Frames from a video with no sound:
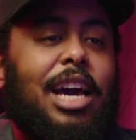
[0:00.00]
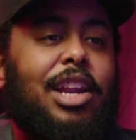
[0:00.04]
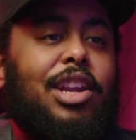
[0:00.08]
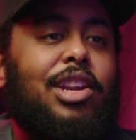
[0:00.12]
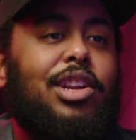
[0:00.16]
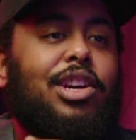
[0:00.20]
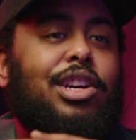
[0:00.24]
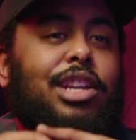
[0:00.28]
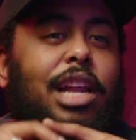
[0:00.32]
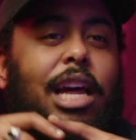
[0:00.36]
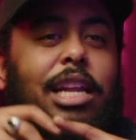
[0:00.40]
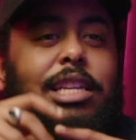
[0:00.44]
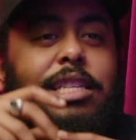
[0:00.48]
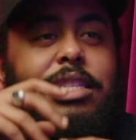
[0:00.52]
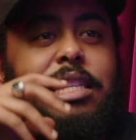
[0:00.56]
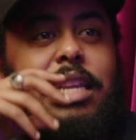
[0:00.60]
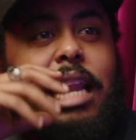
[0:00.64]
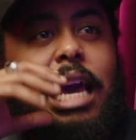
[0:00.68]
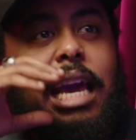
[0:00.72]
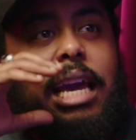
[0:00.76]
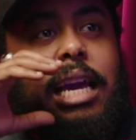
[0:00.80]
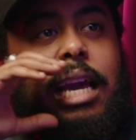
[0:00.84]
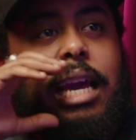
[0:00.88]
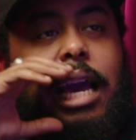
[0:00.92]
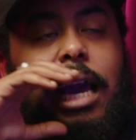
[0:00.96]
don't know. I just
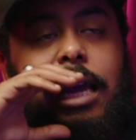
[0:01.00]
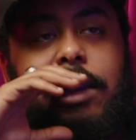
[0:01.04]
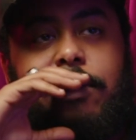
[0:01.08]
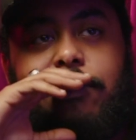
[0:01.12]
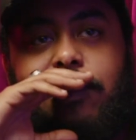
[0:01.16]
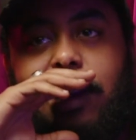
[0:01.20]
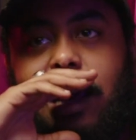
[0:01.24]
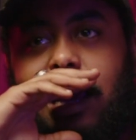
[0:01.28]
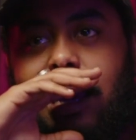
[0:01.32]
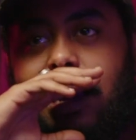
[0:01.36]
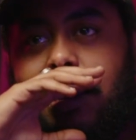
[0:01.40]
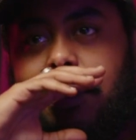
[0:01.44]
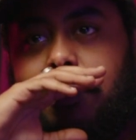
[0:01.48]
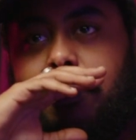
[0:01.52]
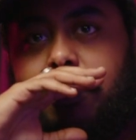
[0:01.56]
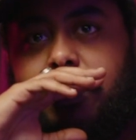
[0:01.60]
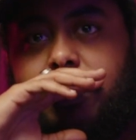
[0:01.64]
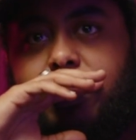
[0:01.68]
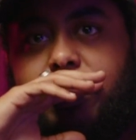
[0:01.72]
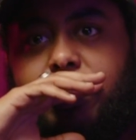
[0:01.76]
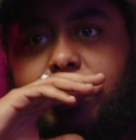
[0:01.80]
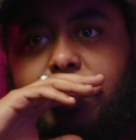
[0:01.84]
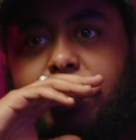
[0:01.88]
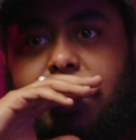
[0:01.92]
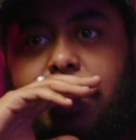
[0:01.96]
like kind of like
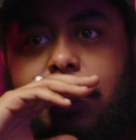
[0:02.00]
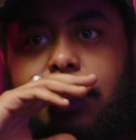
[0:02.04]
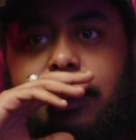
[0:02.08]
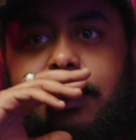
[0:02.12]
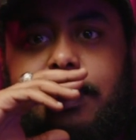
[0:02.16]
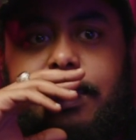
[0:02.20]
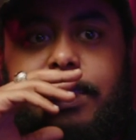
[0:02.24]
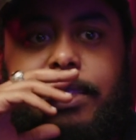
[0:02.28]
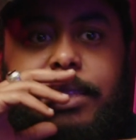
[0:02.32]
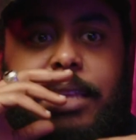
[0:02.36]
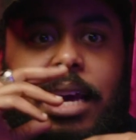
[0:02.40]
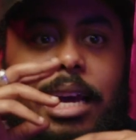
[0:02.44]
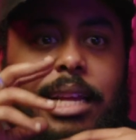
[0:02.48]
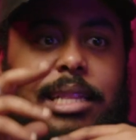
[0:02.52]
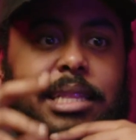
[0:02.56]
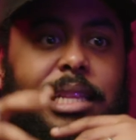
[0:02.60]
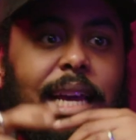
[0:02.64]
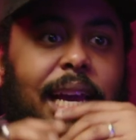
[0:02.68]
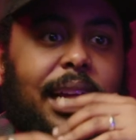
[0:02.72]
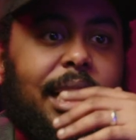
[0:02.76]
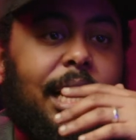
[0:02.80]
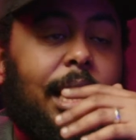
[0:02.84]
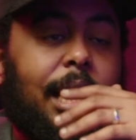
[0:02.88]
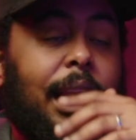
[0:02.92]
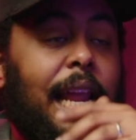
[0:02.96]

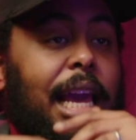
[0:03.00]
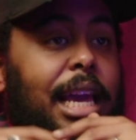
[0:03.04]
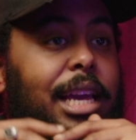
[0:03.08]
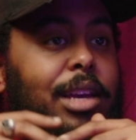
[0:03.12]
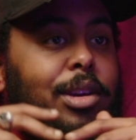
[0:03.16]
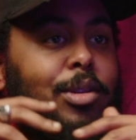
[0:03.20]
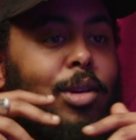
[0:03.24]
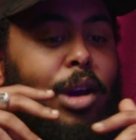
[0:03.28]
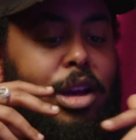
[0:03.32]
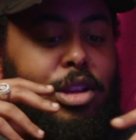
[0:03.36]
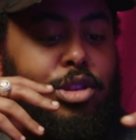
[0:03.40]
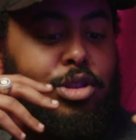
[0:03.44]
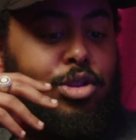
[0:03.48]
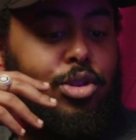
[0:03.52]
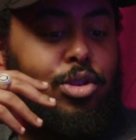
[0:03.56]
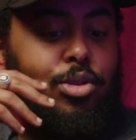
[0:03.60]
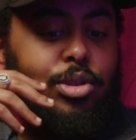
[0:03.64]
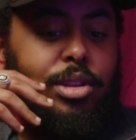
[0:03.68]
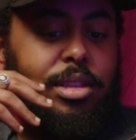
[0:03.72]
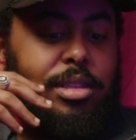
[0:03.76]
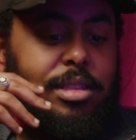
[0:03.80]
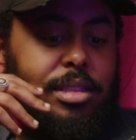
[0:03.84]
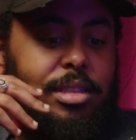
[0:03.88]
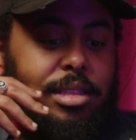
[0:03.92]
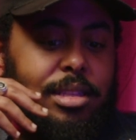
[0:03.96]
like as
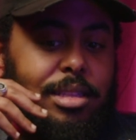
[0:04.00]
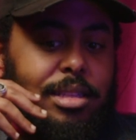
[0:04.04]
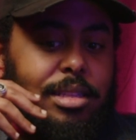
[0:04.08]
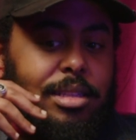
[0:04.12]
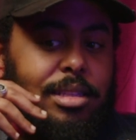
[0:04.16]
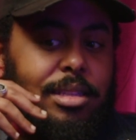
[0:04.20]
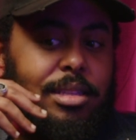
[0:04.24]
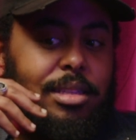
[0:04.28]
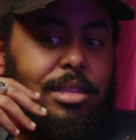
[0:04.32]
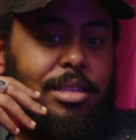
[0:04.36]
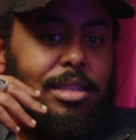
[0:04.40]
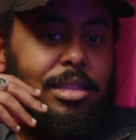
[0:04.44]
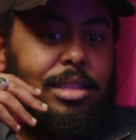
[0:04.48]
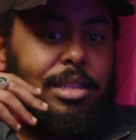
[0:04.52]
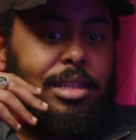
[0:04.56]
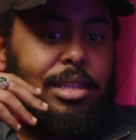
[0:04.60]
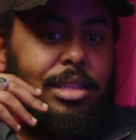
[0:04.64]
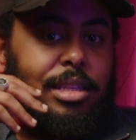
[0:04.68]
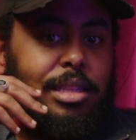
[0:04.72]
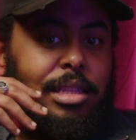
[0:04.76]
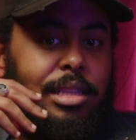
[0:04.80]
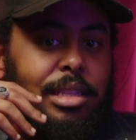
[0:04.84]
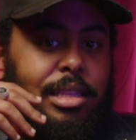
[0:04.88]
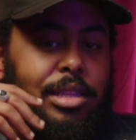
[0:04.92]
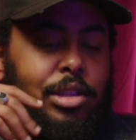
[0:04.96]
soon as
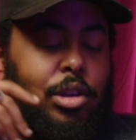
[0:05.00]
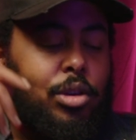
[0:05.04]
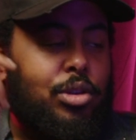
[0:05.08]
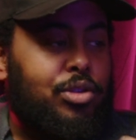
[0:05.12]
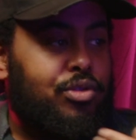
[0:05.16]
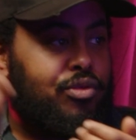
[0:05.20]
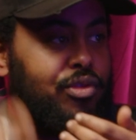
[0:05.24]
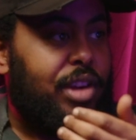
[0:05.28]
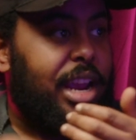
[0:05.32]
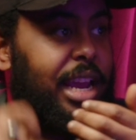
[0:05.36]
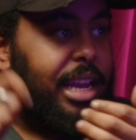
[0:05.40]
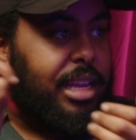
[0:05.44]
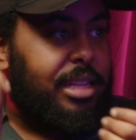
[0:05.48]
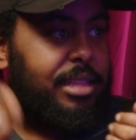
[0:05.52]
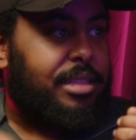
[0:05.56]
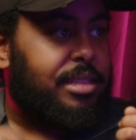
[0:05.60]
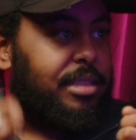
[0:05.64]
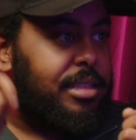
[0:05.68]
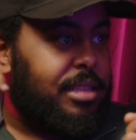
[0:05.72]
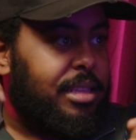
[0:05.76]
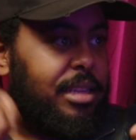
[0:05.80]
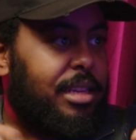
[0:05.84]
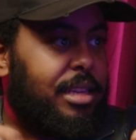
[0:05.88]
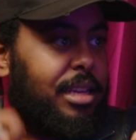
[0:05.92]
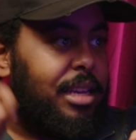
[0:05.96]
those
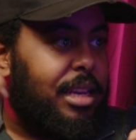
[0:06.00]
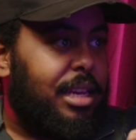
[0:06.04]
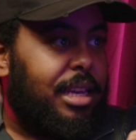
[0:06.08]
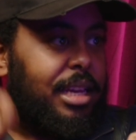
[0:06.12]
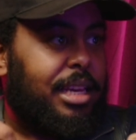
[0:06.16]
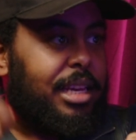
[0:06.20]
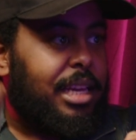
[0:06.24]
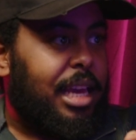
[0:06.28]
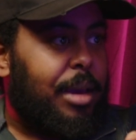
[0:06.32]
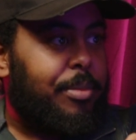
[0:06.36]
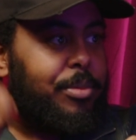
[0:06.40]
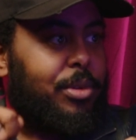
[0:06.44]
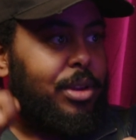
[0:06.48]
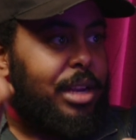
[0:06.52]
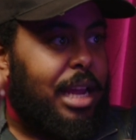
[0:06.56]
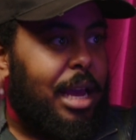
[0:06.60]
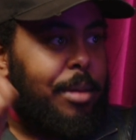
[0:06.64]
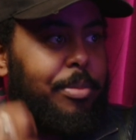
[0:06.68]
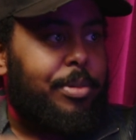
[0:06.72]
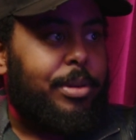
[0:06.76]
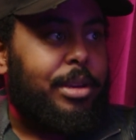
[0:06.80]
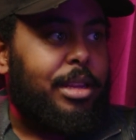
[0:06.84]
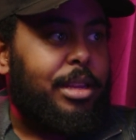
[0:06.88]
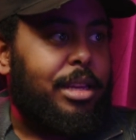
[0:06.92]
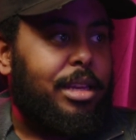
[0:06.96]
raids kept on
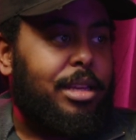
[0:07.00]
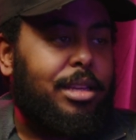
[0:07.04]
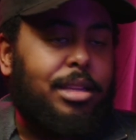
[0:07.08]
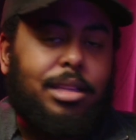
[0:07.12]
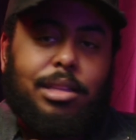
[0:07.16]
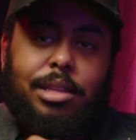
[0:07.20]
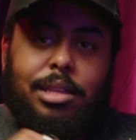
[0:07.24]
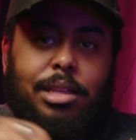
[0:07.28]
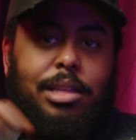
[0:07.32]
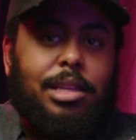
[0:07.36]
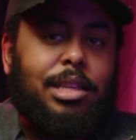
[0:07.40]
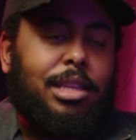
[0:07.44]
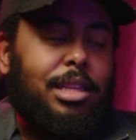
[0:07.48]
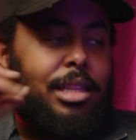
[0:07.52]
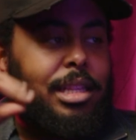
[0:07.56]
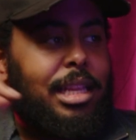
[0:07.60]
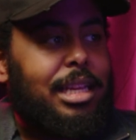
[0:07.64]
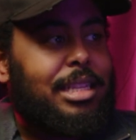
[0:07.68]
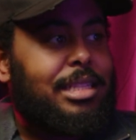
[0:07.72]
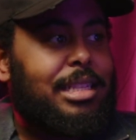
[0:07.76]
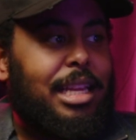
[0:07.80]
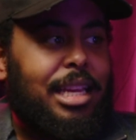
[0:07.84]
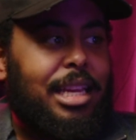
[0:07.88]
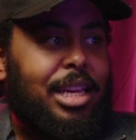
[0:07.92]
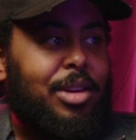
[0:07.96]
happening,
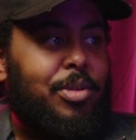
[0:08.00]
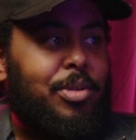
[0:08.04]
next day he